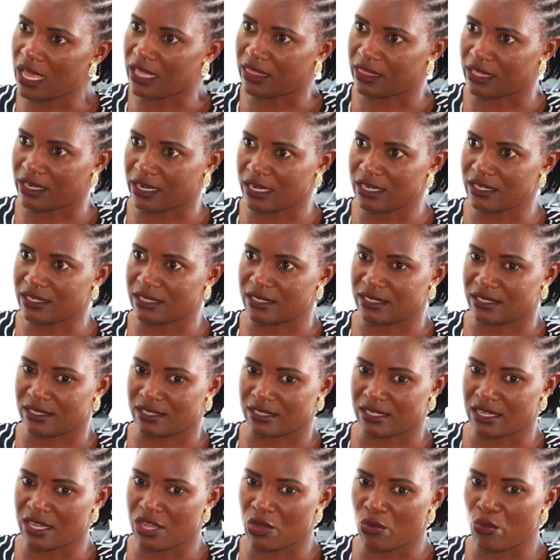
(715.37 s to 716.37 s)

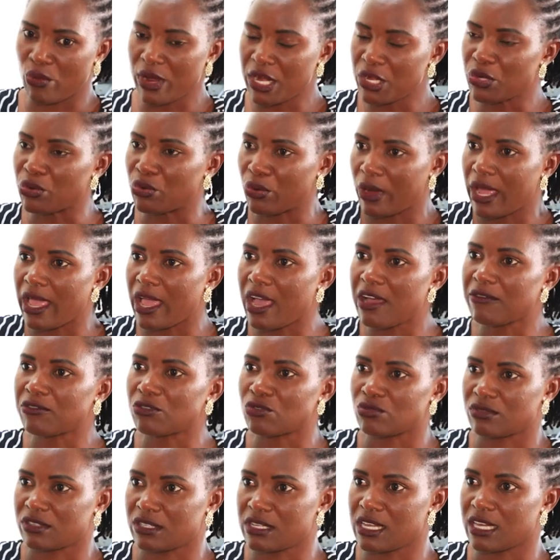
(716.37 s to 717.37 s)
arthritis when do I
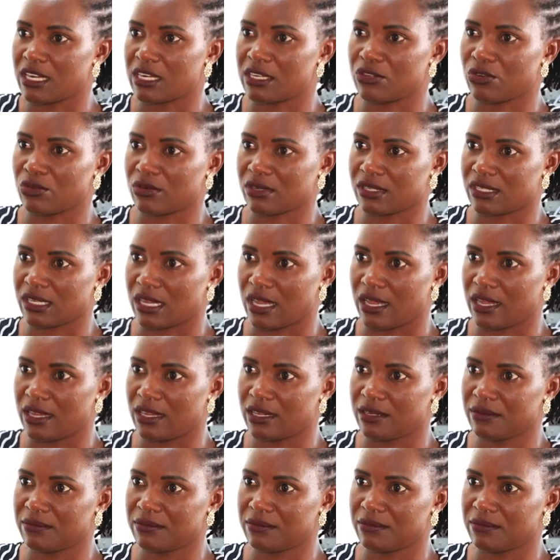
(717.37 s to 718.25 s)
have to see a doctor?